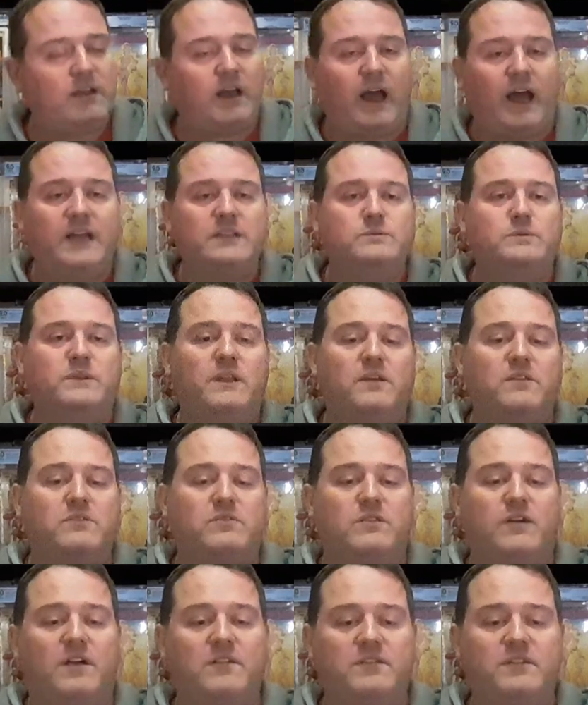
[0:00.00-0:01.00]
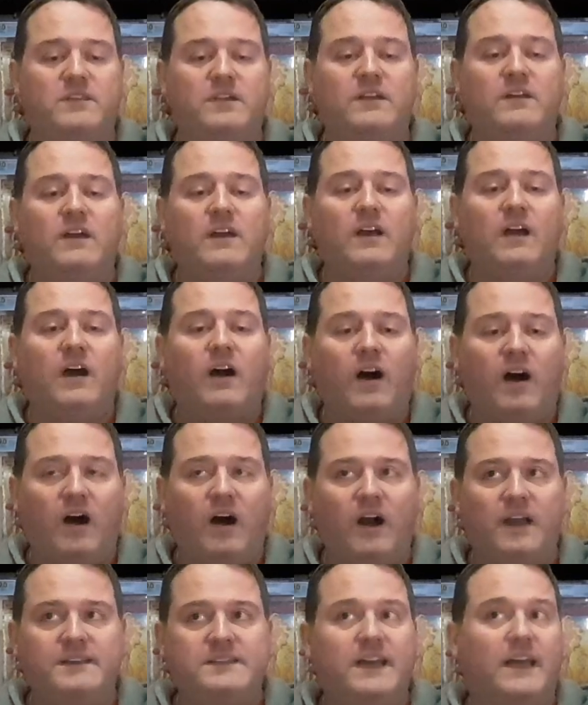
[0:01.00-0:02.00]
as with everything,
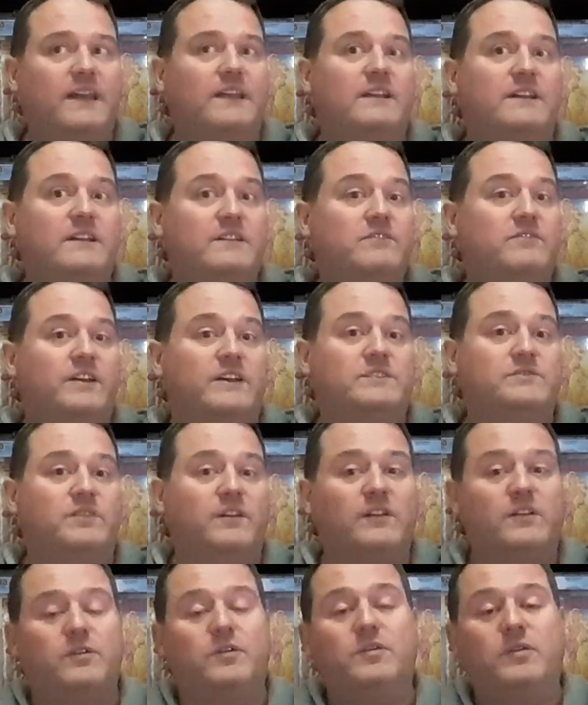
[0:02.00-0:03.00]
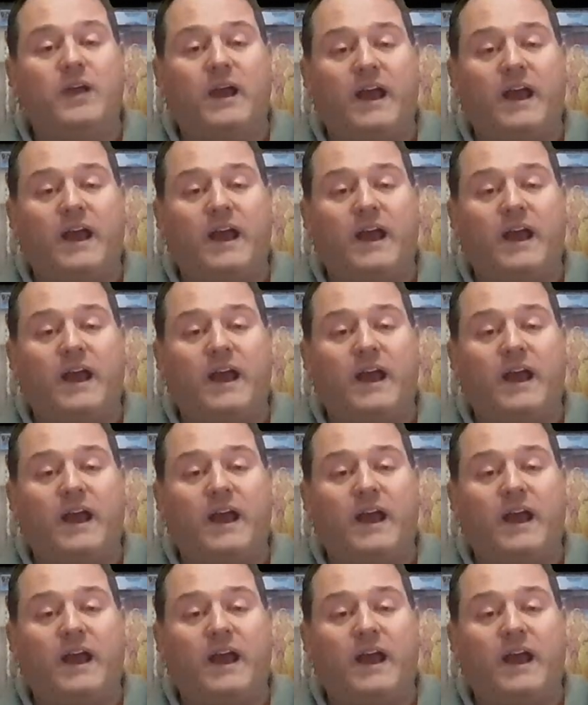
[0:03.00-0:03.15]
I take it at face value.